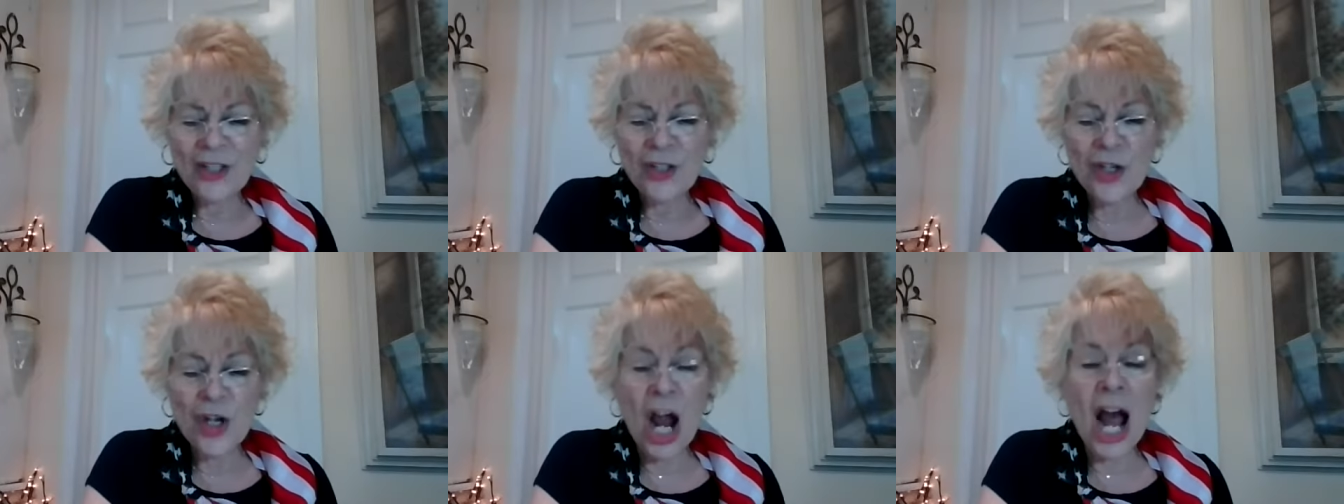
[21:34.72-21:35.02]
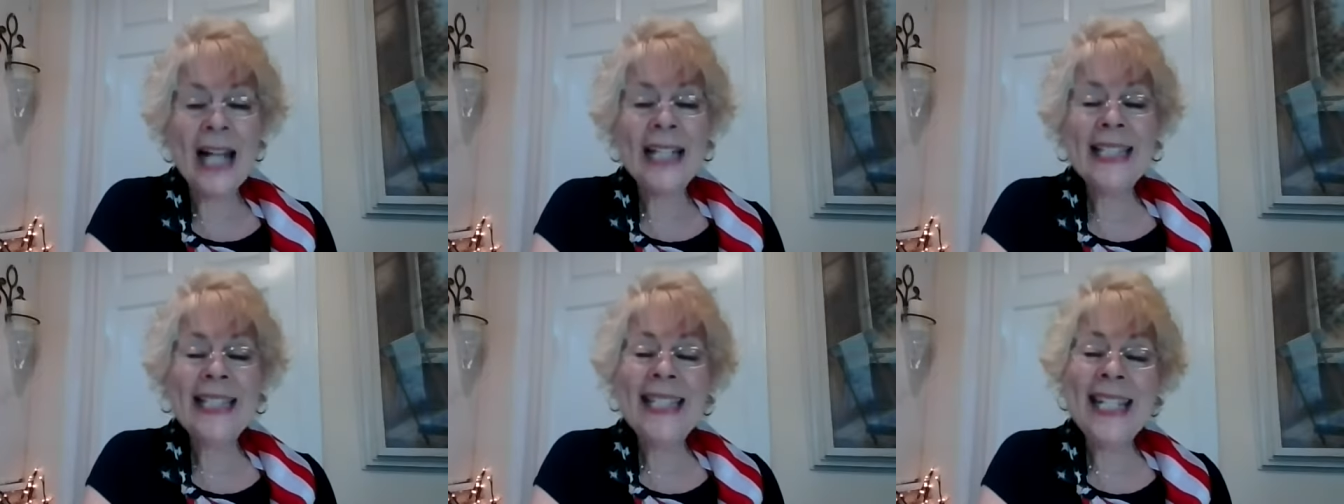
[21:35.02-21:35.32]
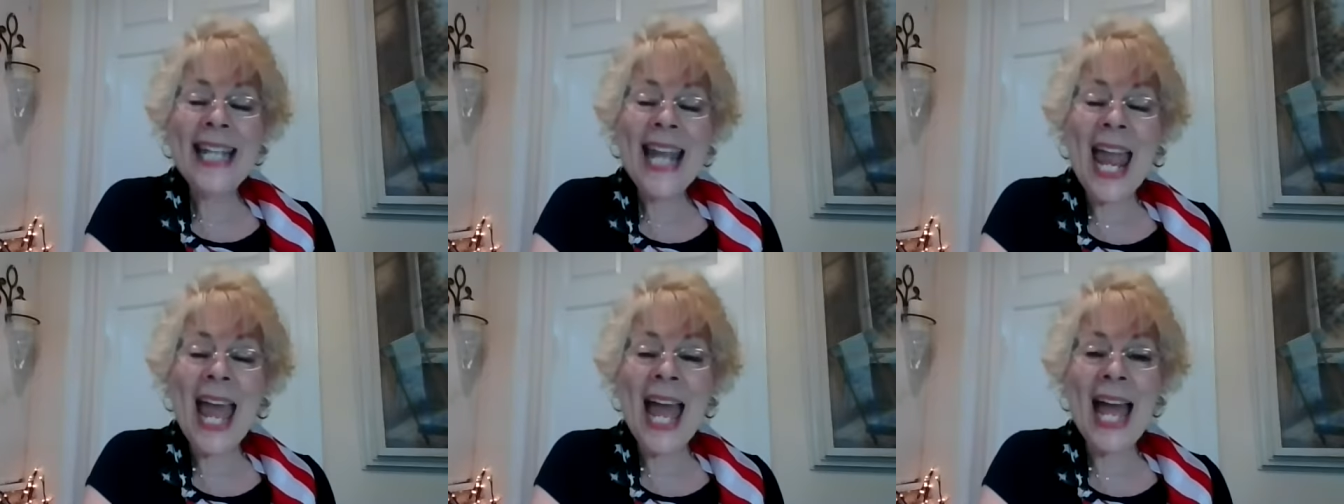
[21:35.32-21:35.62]
John
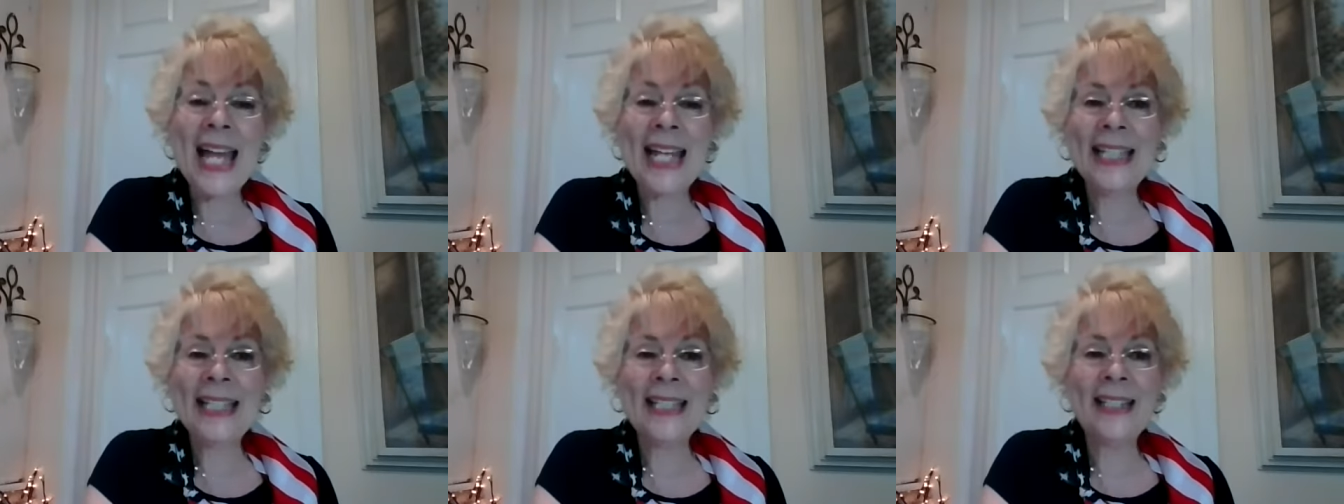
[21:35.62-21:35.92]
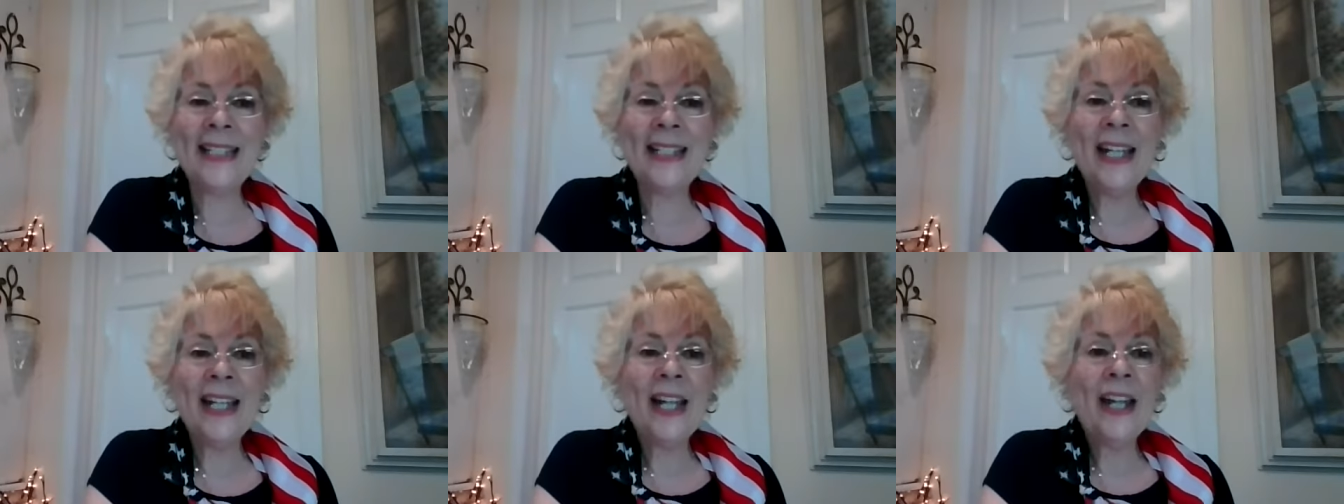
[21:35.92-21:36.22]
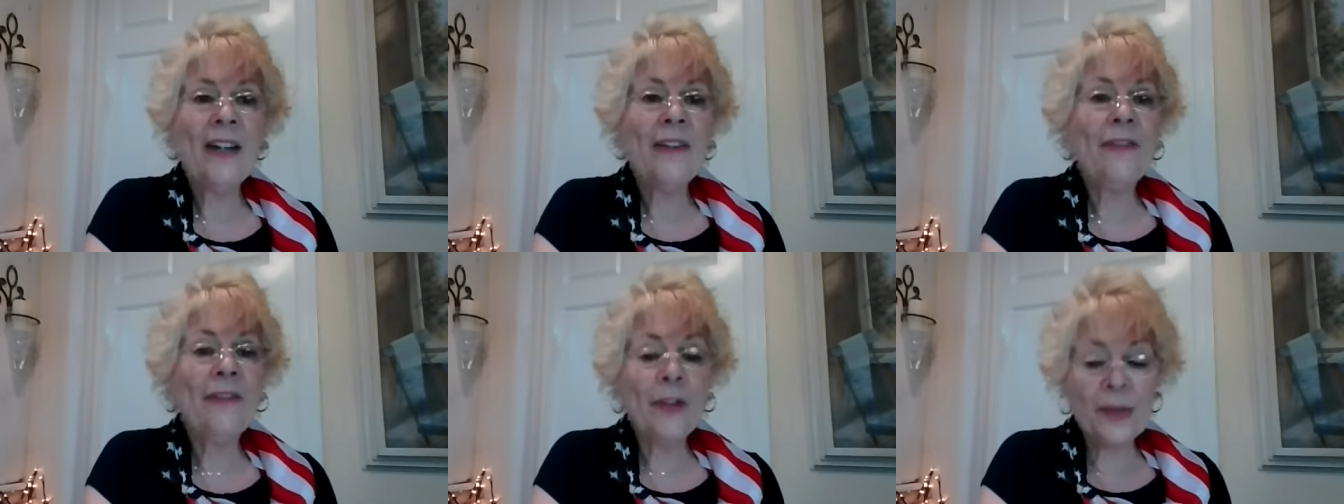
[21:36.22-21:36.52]
10,
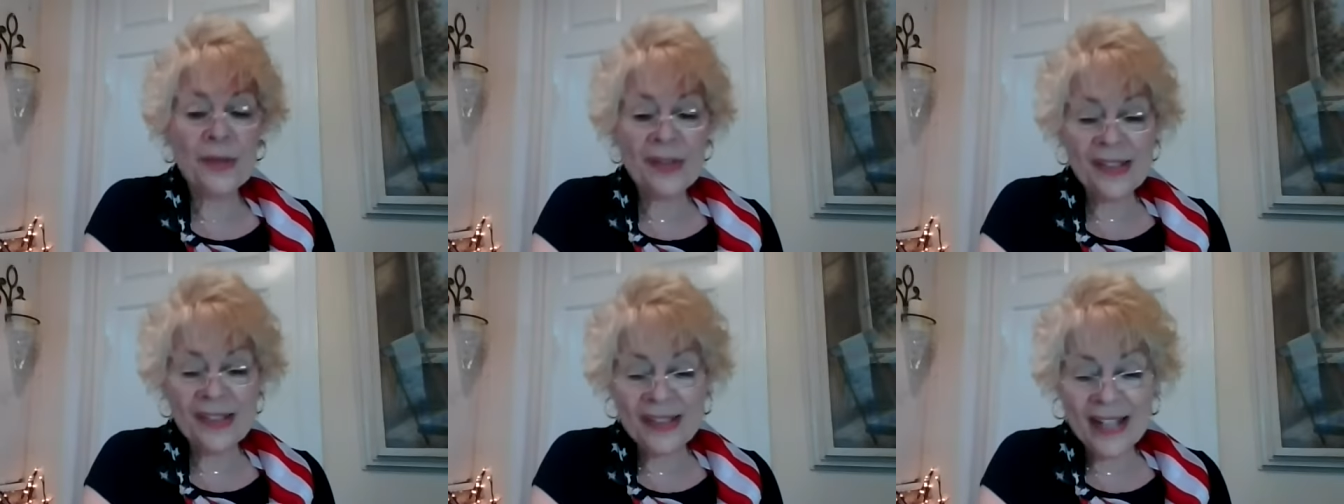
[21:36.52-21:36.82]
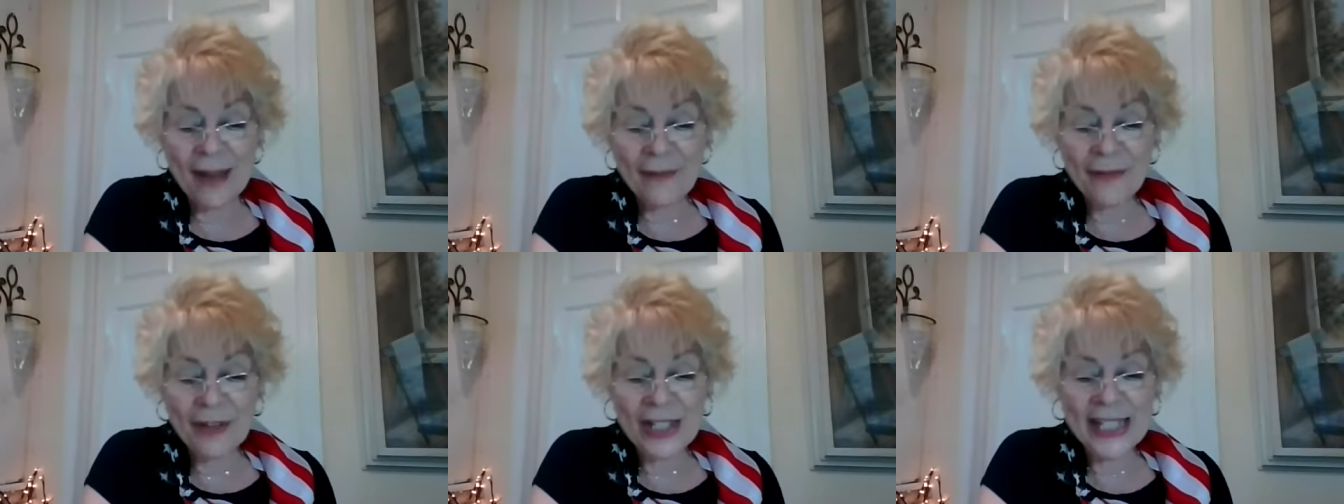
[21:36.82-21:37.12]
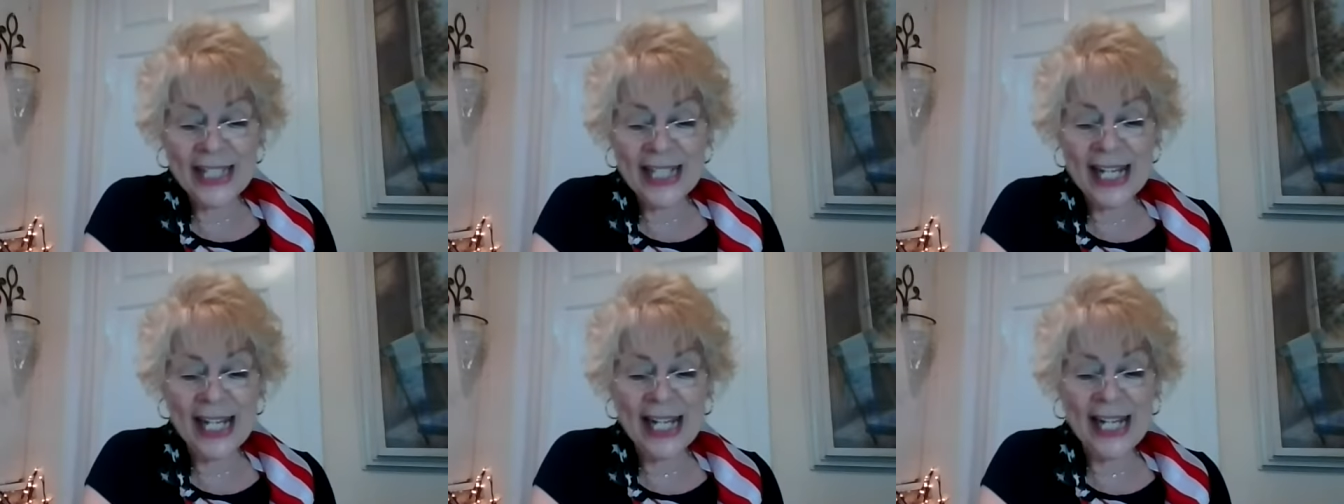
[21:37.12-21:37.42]
verse
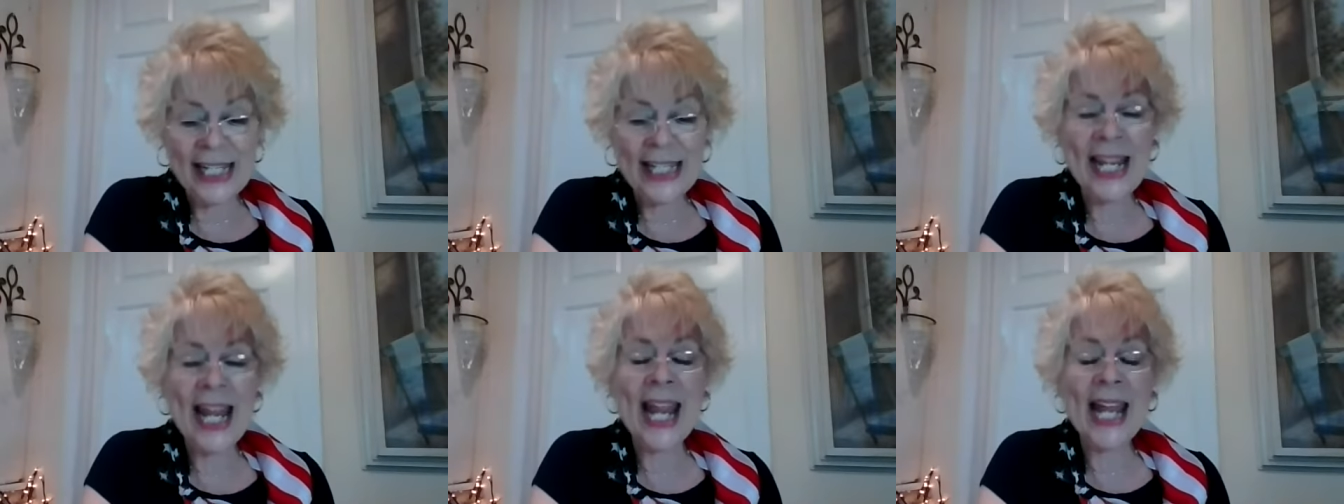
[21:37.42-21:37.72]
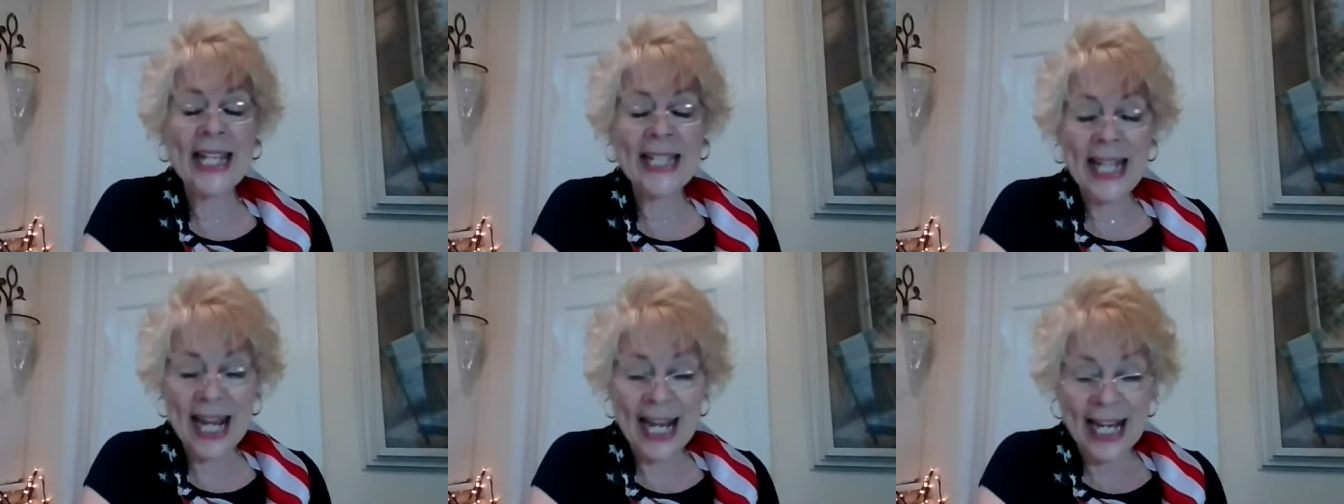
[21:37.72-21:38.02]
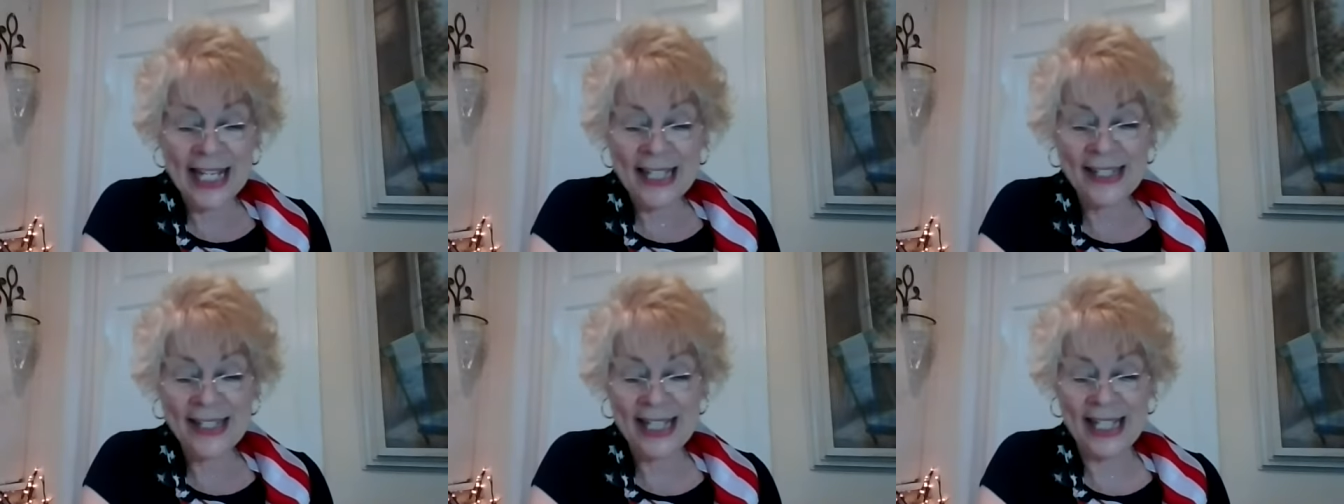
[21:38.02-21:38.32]
17 and
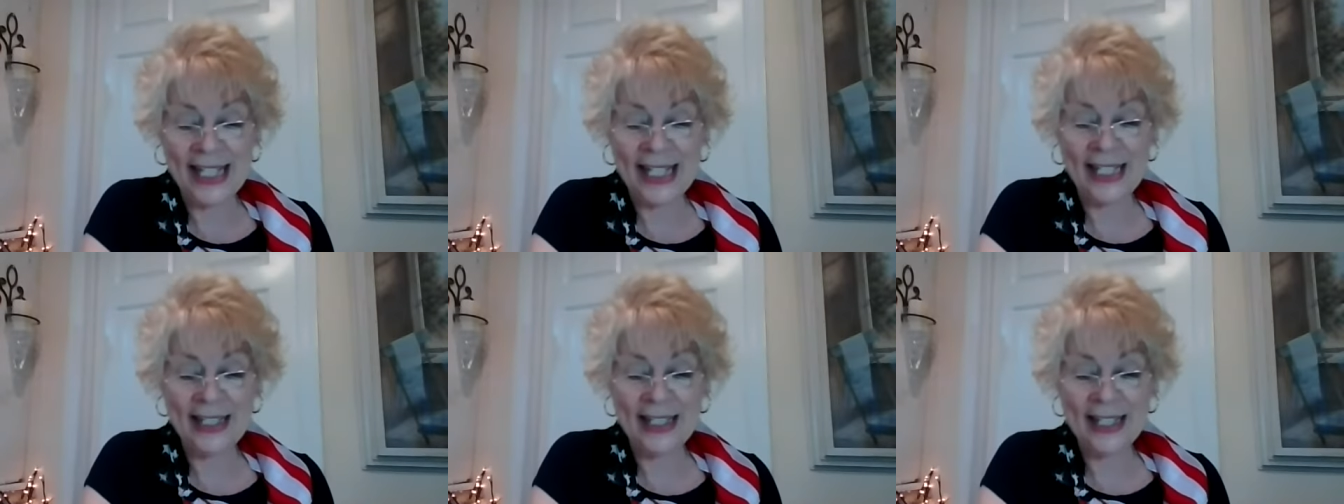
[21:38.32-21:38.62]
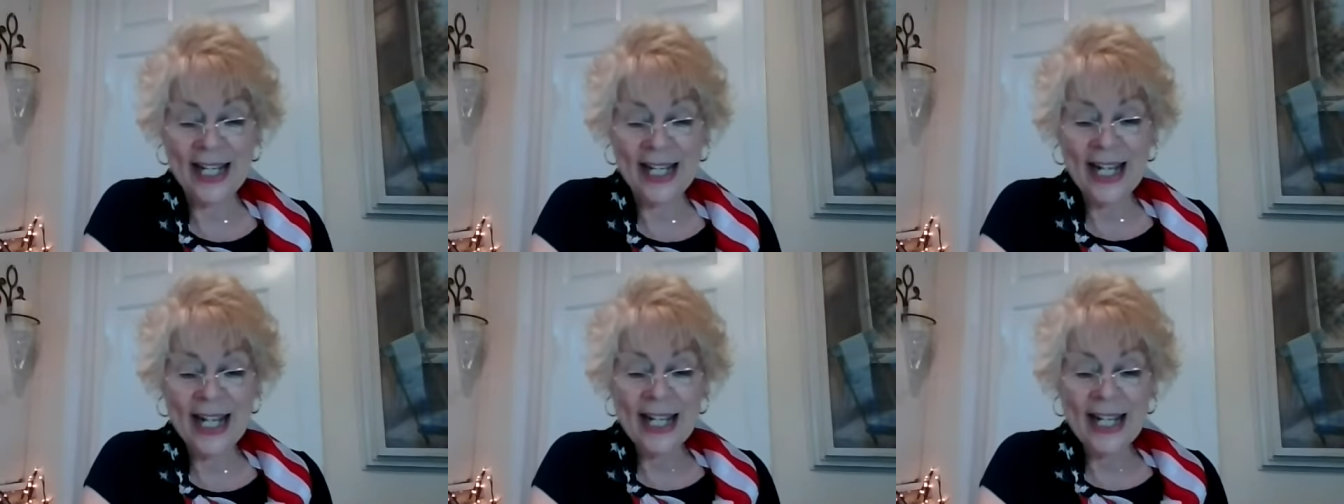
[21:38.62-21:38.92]
18